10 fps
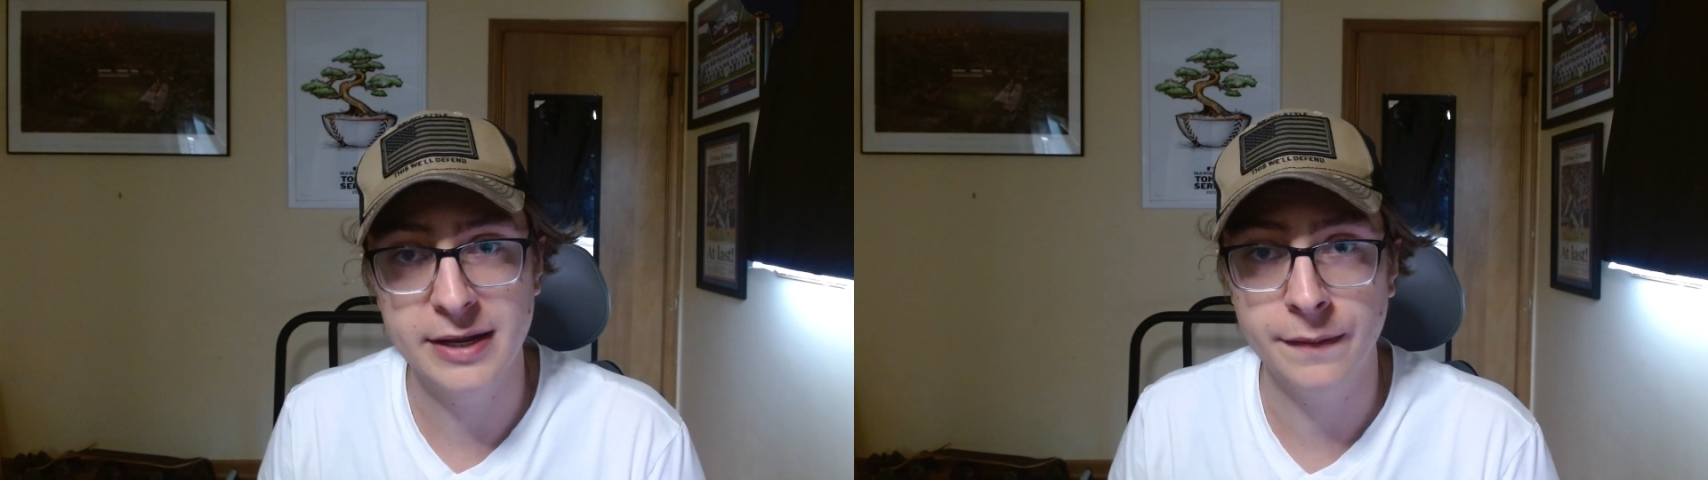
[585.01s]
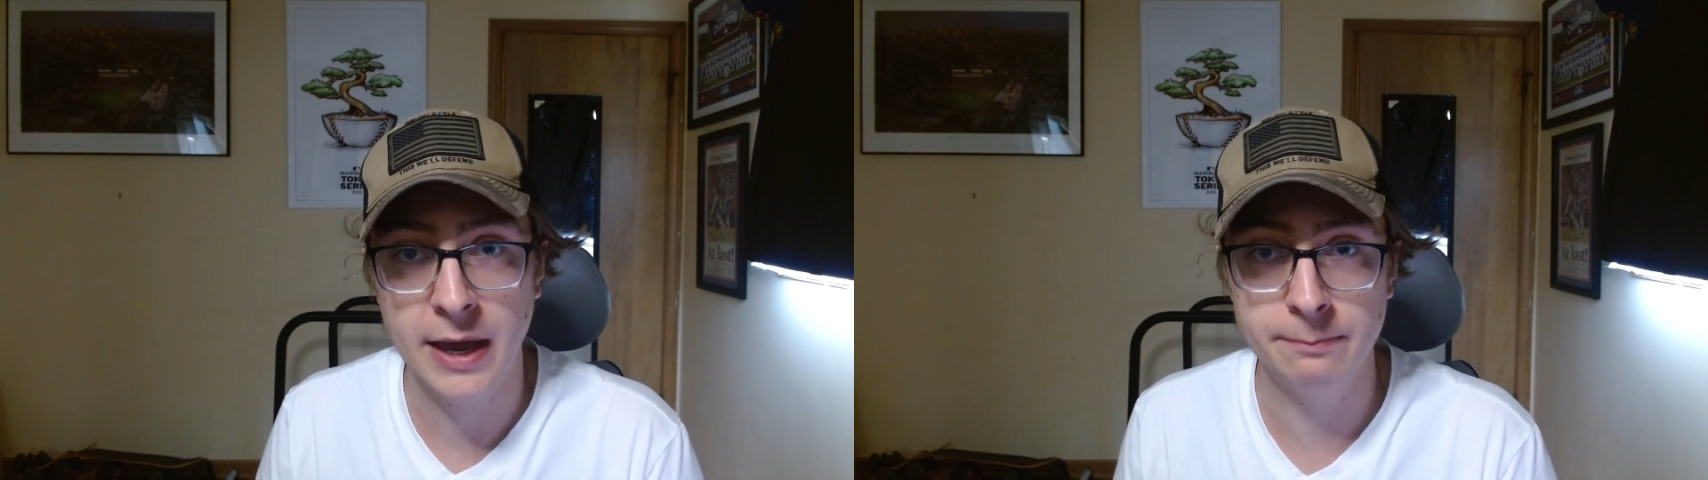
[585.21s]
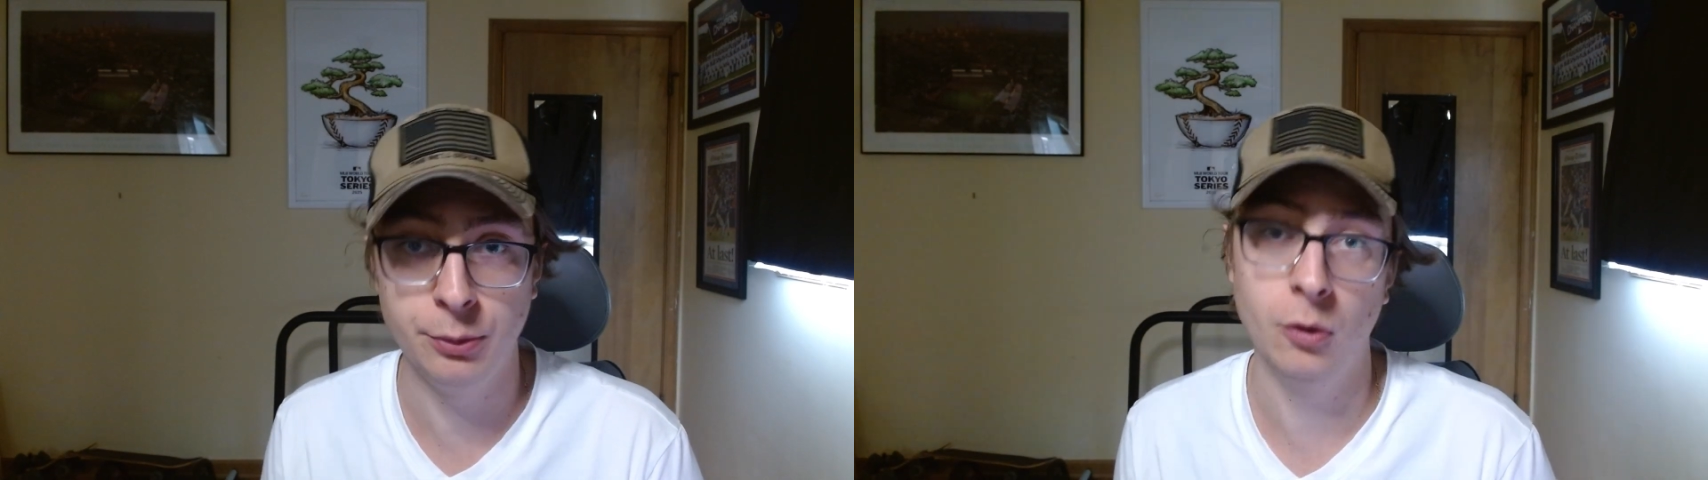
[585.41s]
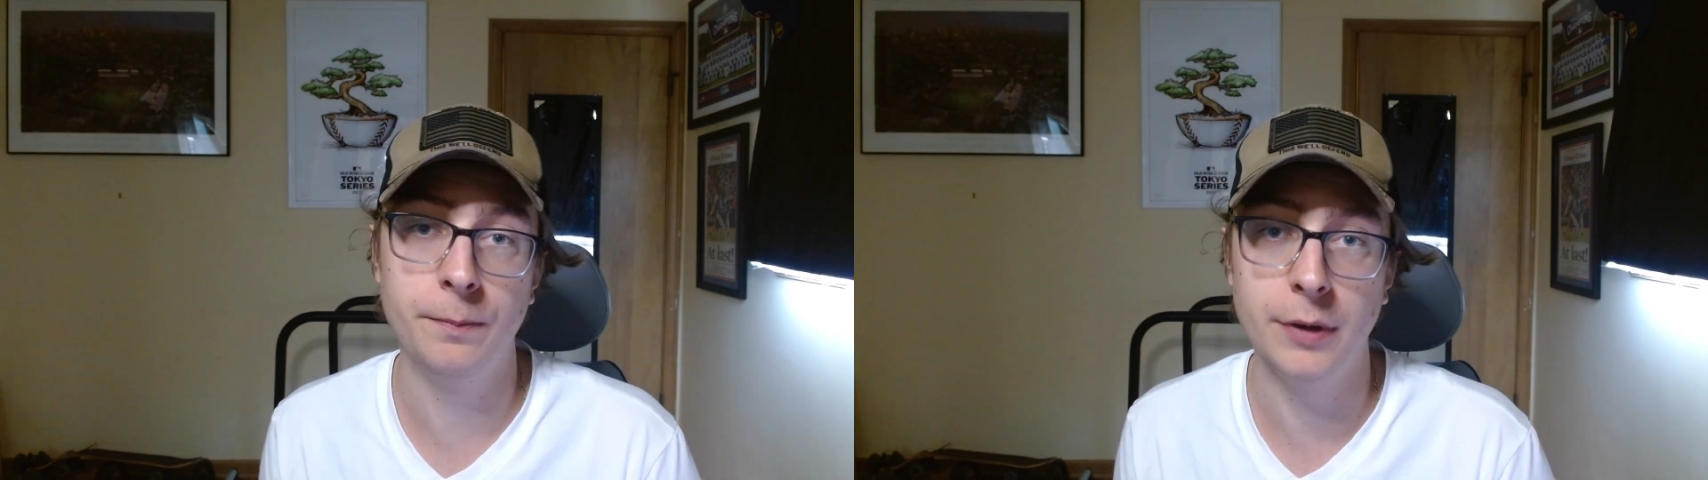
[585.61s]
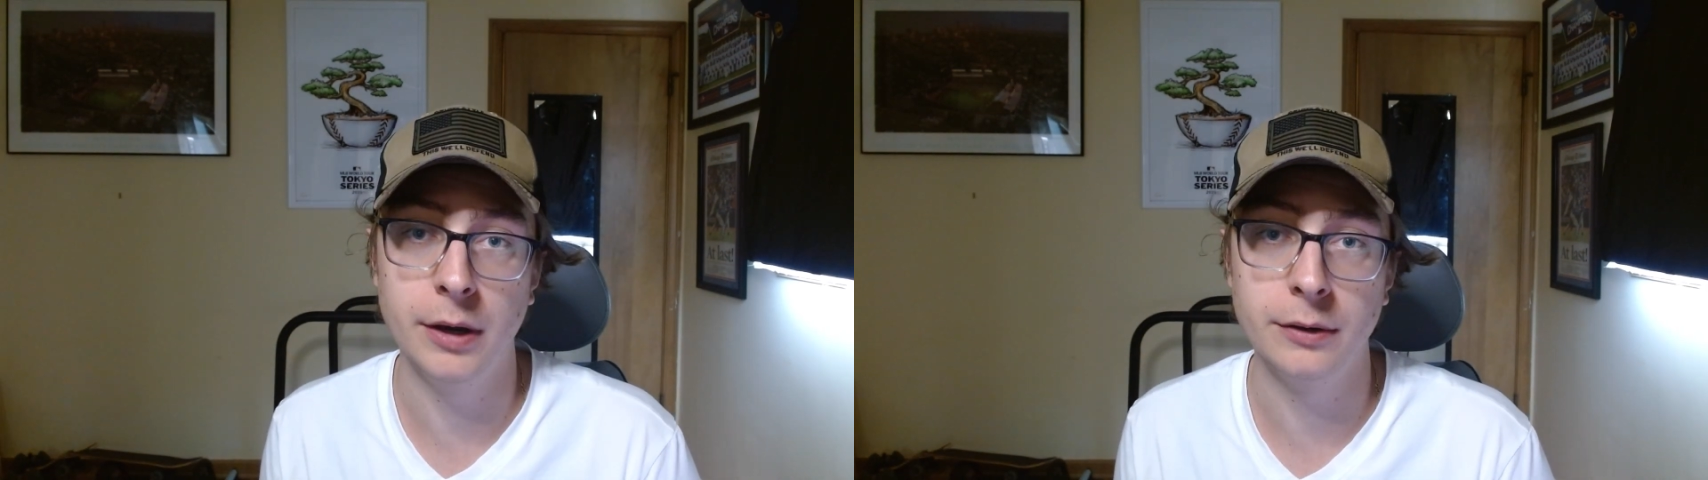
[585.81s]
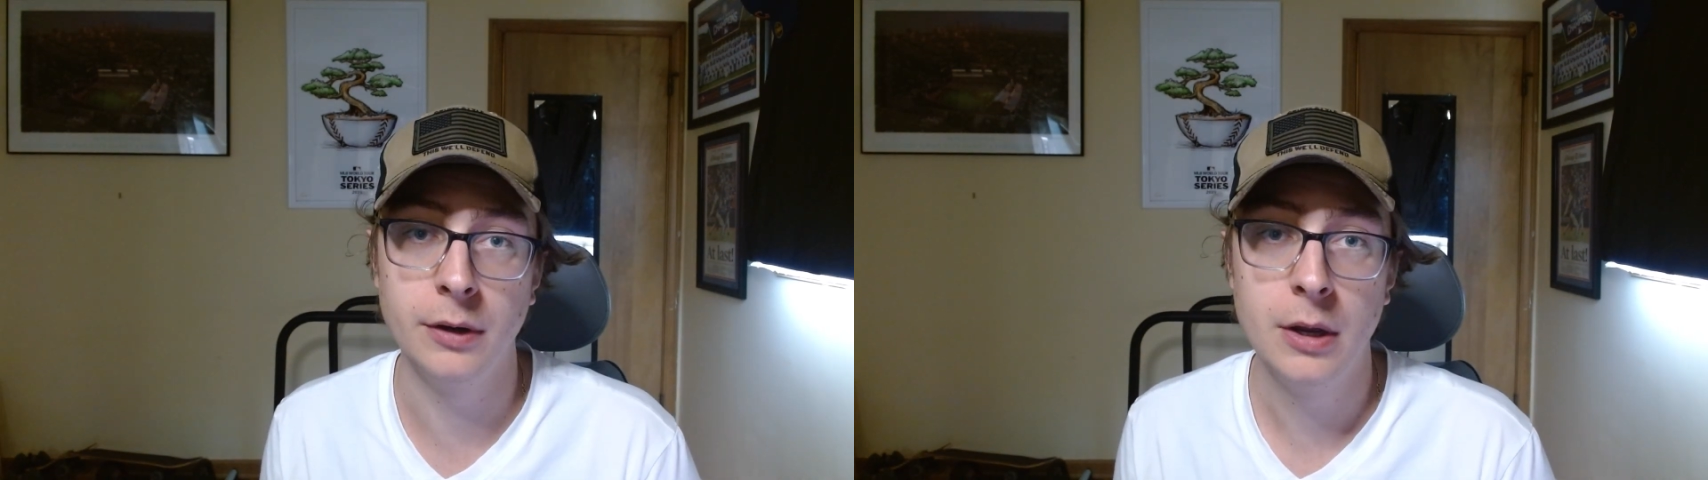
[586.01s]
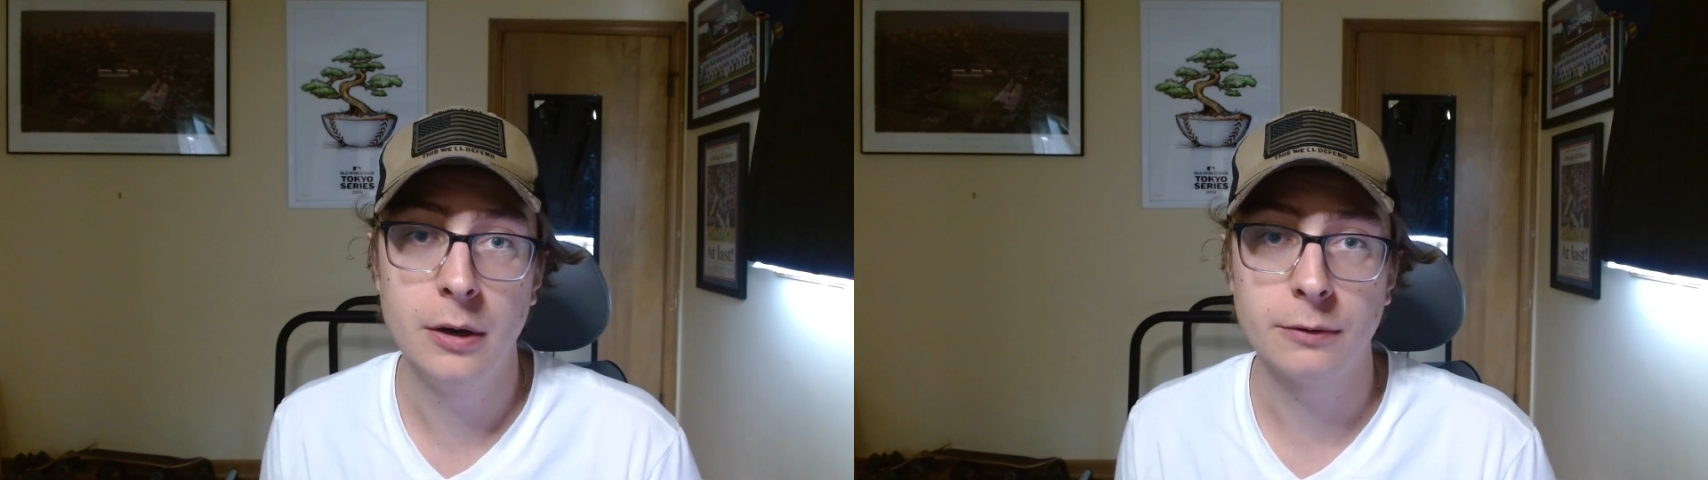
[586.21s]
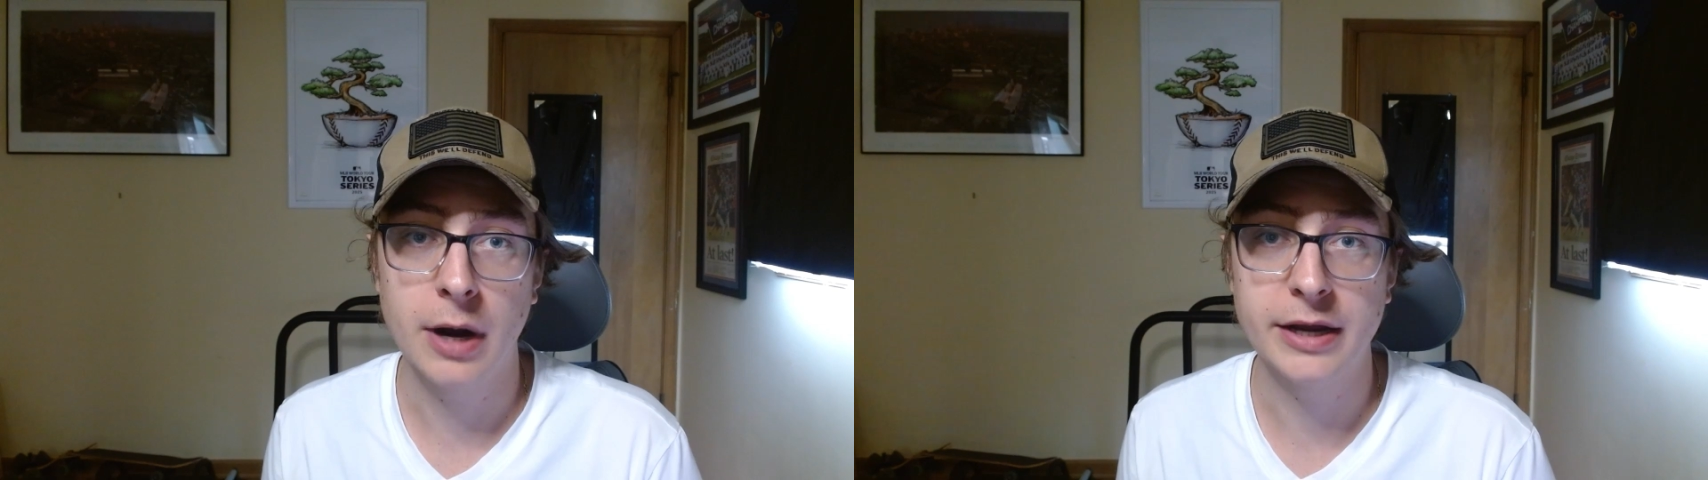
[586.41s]
in that bullpen,
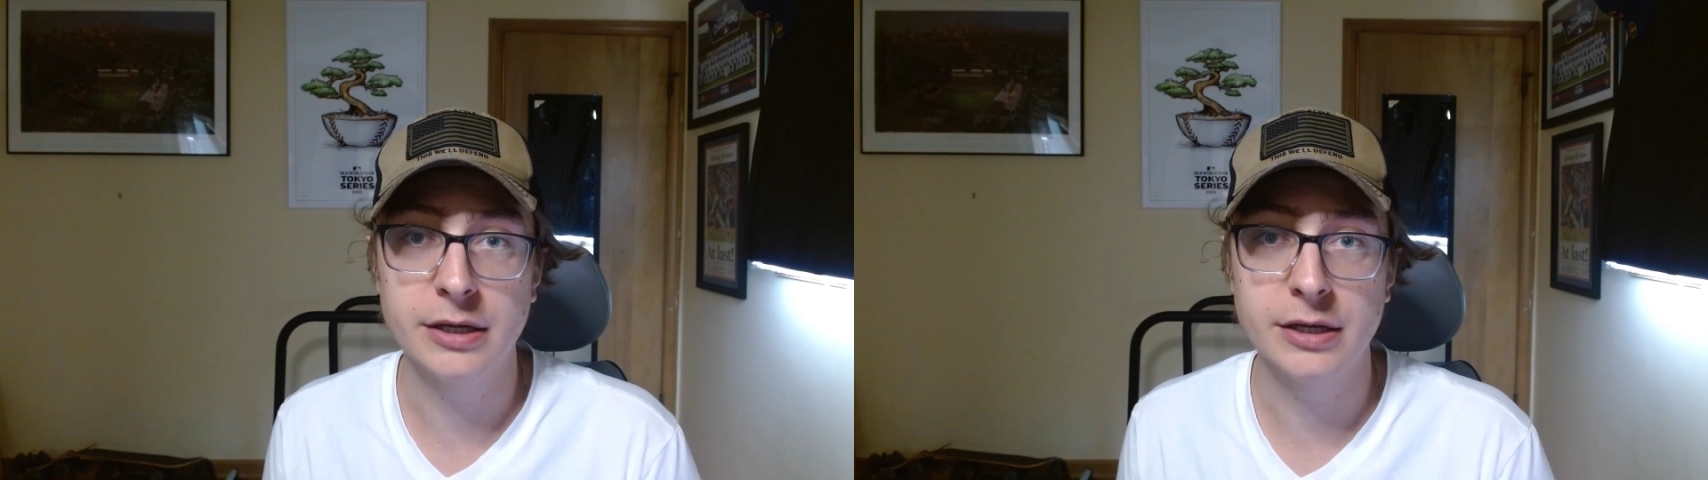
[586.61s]
right?